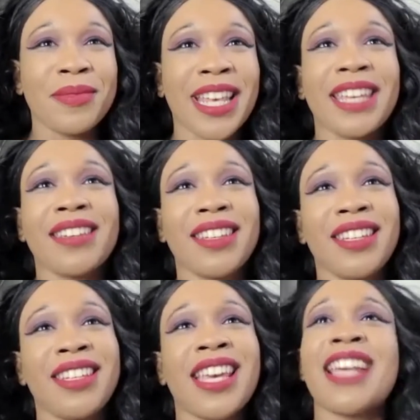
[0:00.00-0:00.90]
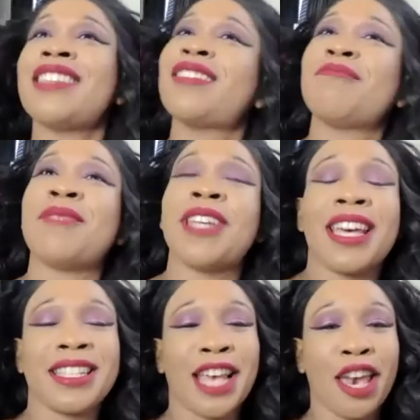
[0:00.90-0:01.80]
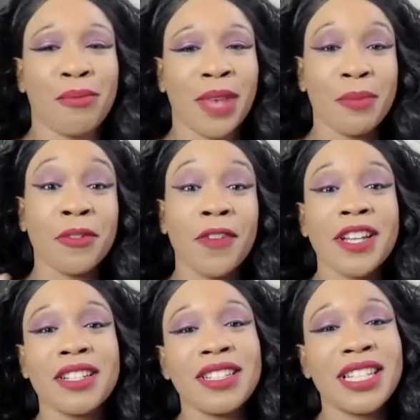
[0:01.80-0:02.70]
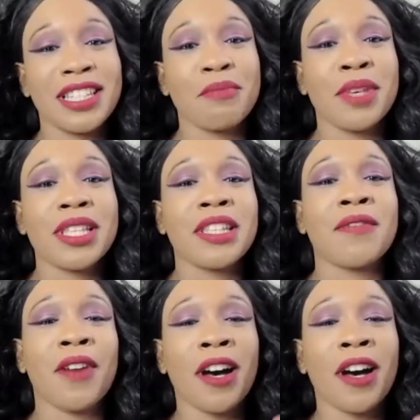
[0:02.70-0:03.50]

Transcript: Like yes, because I'm like professionally submissive.